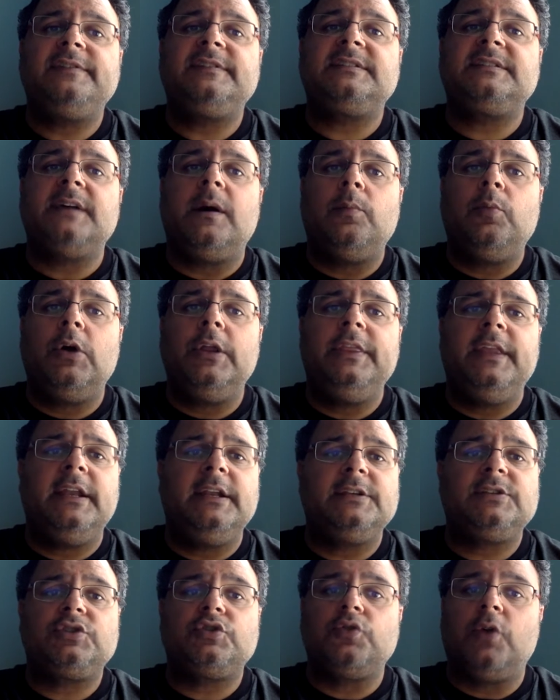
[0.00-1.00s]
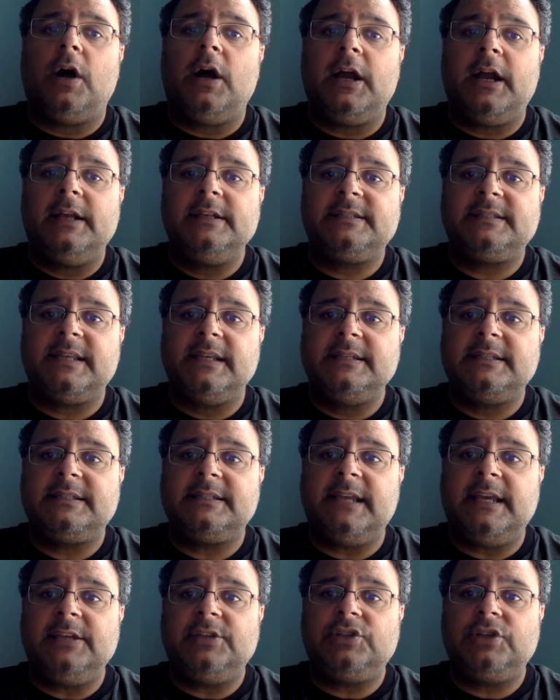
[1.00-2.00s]
someone that is strong on
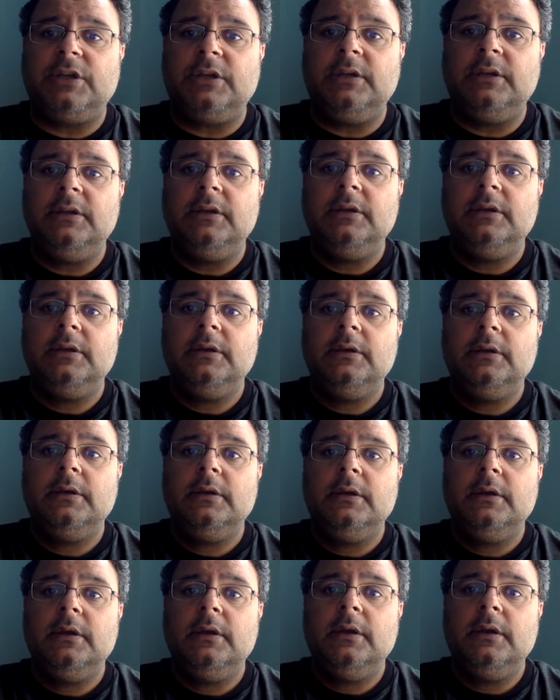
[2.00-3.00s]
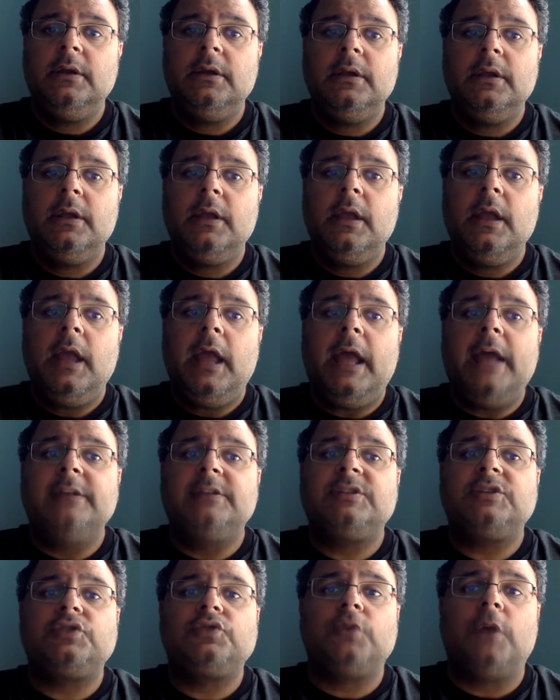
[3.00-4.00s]
sensation and
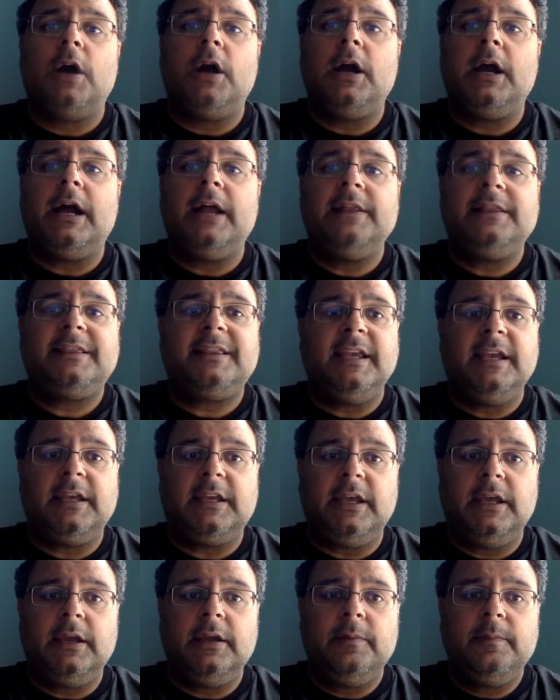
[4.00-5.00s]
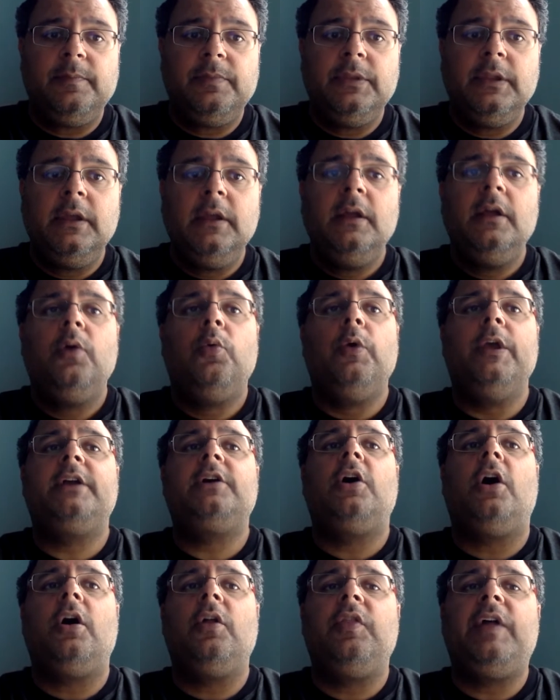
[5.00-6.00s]
strong on thinking, we
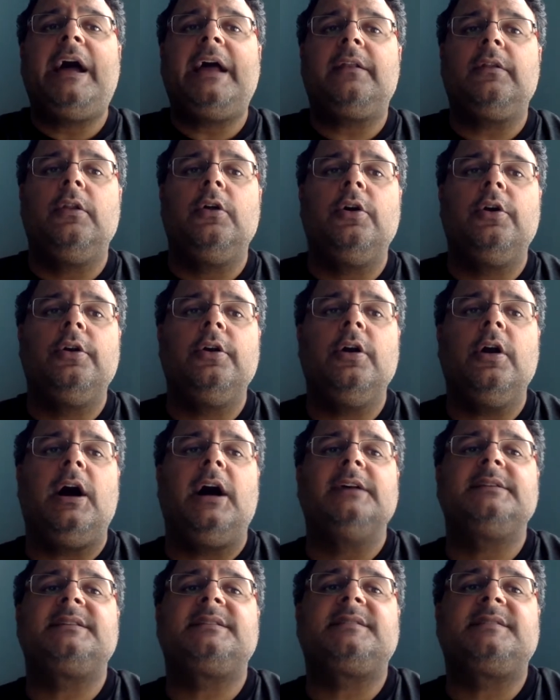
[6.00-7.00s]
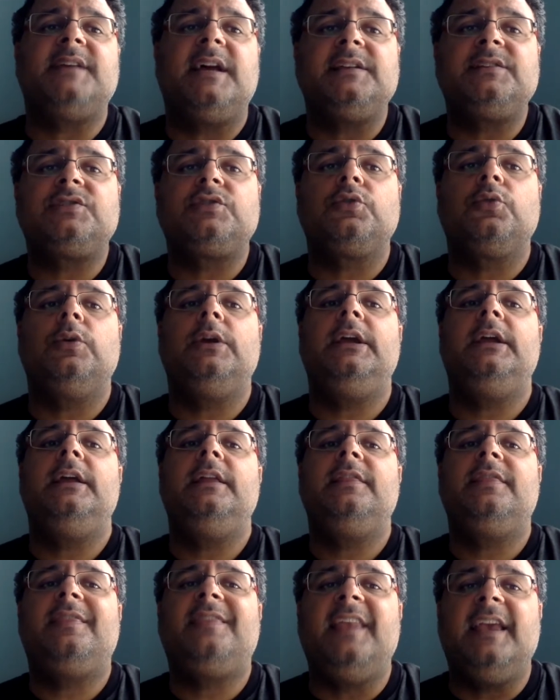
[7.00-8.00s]
call that learner a sensory
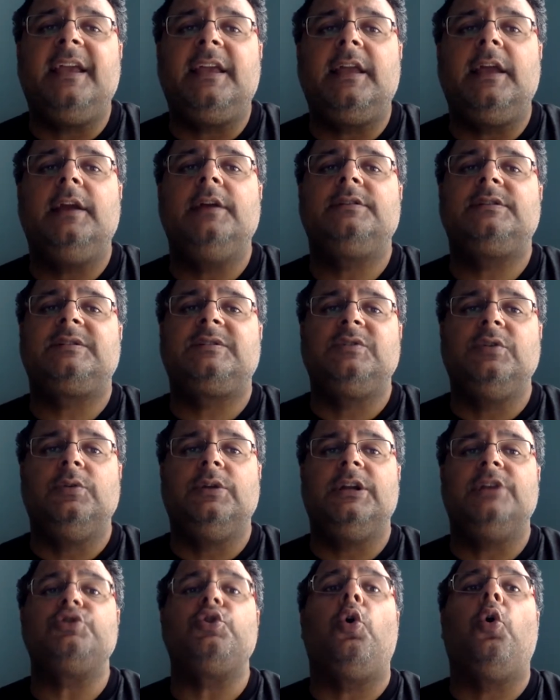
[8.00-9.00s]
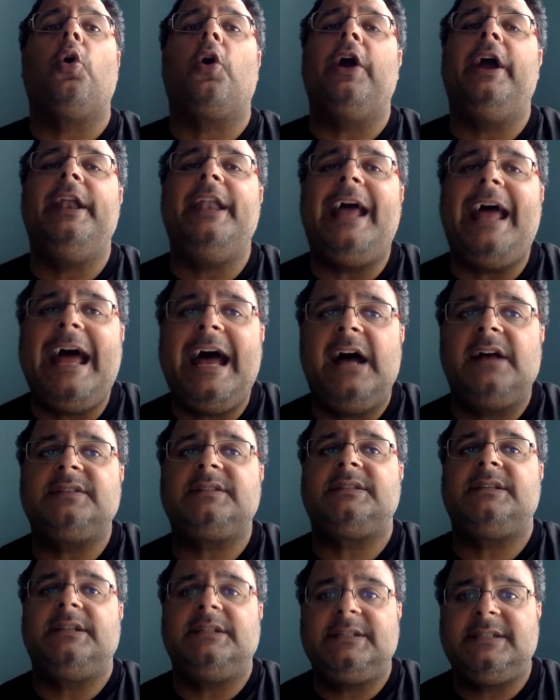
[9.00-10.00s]
thinking student or an
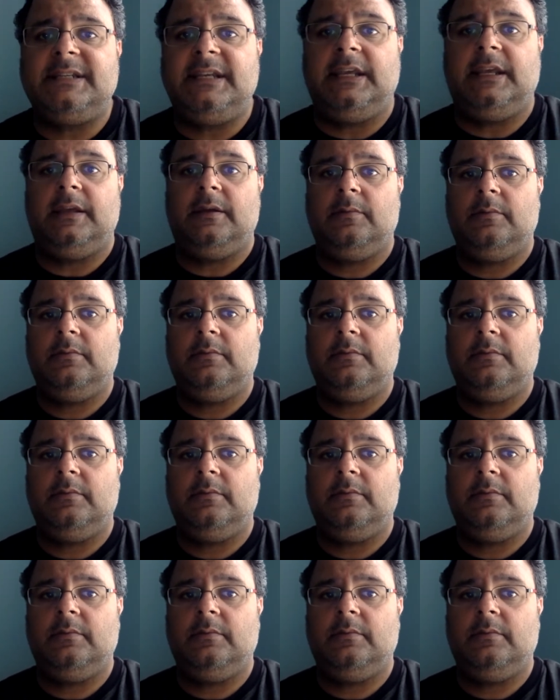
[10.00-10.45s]
ST.